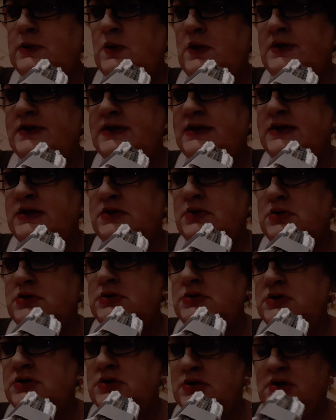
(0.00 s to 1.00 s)
one here.
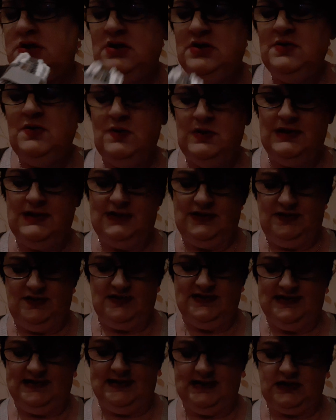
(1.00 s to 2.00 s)
But it
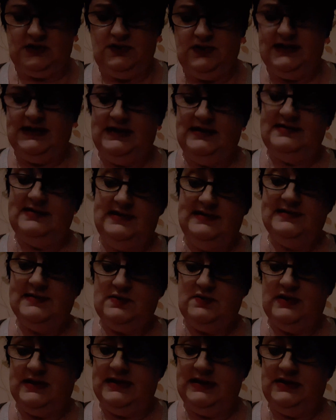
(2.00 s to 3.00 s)
looks like grey. It is
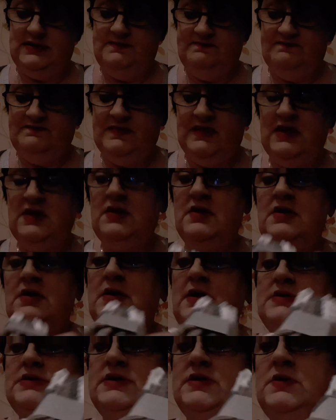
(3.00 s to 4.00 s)
grey.
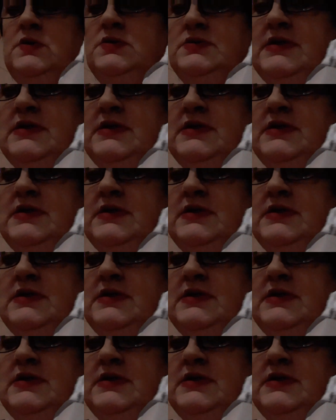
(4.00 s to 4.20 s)
And you know